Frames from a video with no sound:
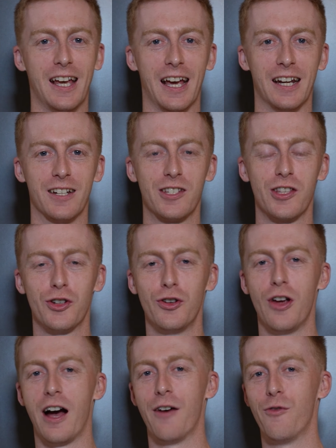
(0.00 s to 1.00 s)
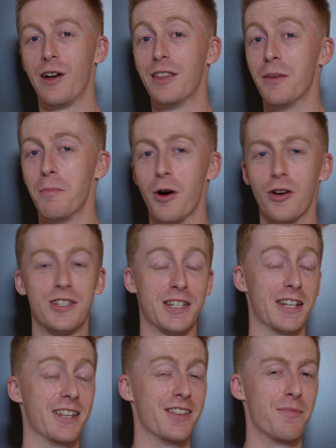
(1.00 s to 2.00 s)
and it's the shoe I've run the most
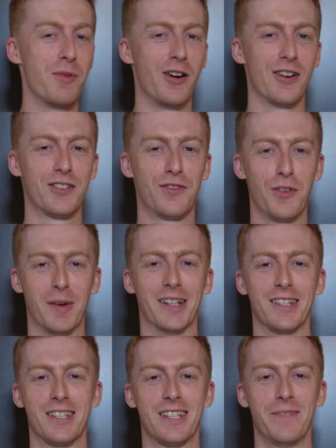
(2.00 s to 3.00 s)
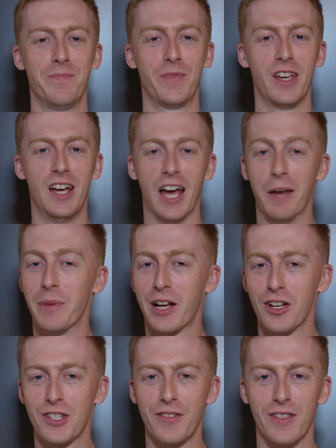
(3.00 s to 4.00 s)
in the past few months. And
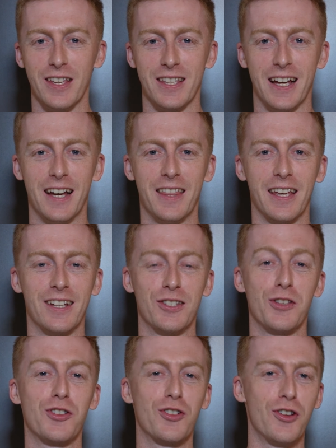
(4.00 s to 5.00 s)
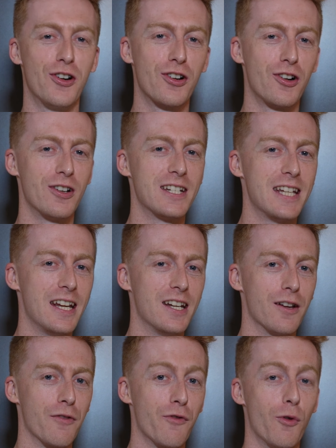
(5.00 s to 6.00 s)
because of this, I think it's a strong
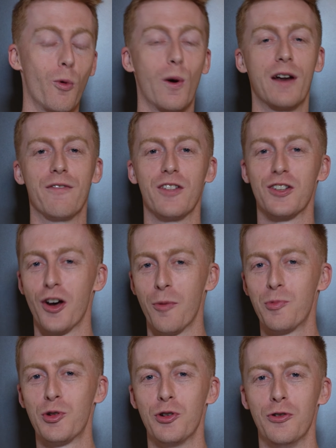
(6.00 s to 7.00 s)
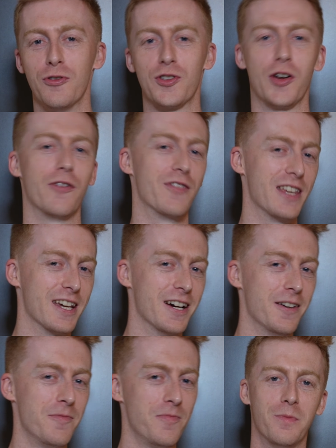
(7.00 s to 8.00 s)
contender for one of the top shoes of the
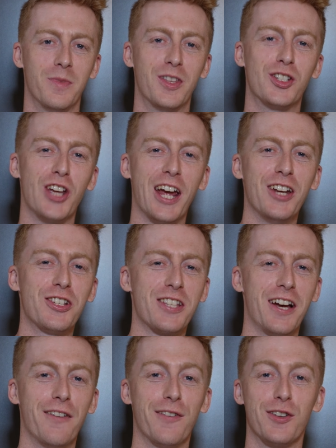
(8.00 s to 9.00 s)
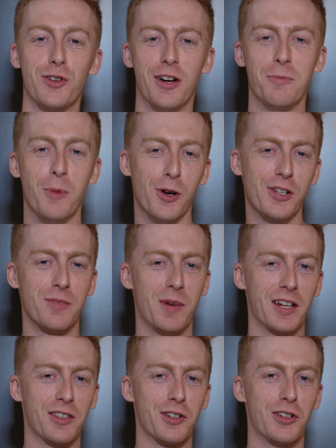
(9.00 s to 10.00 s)
year. The changes I've enjoyed most
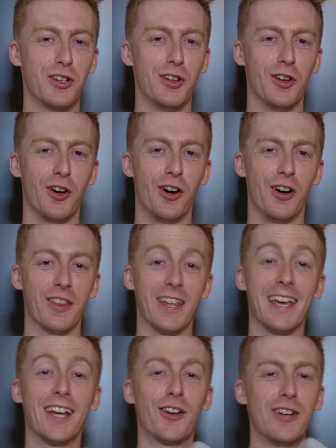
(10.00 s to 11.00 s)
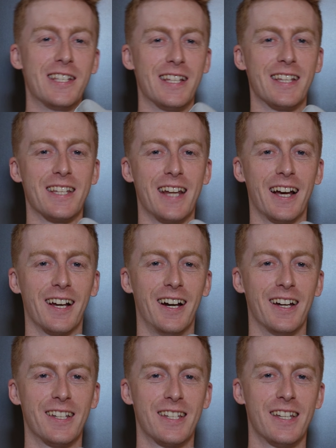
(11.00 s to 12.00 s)
about the shoe are the increase in stack
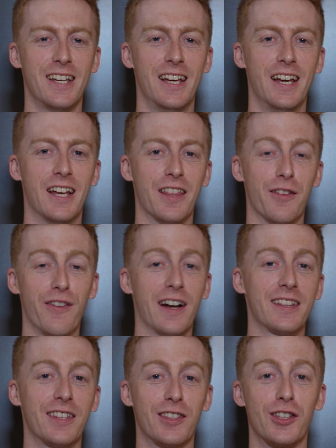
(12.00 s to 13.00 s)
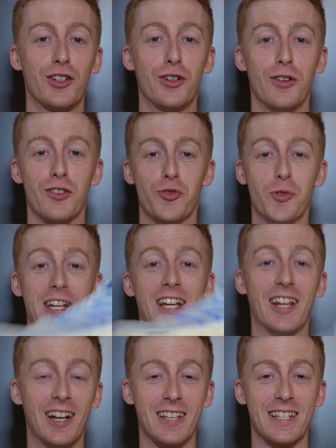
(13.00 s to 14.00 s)
height, the fact that the shoe is
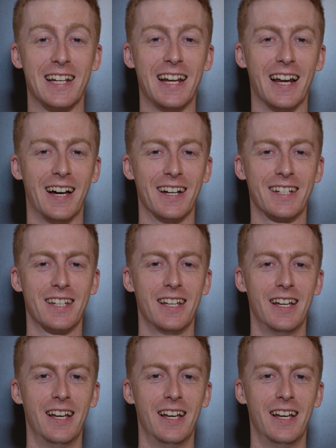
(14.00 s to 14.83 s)
ridiculously light,